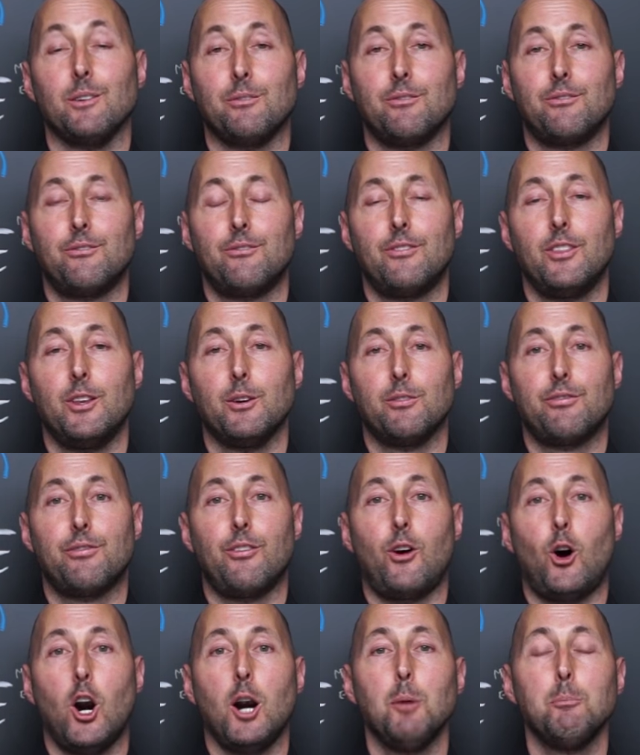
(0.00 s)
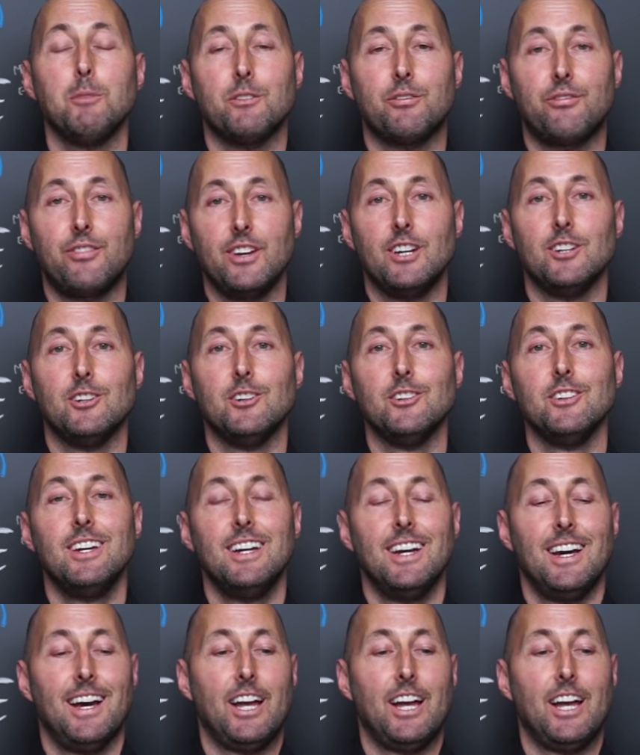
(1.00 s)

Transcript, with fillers: the, the farm, the field,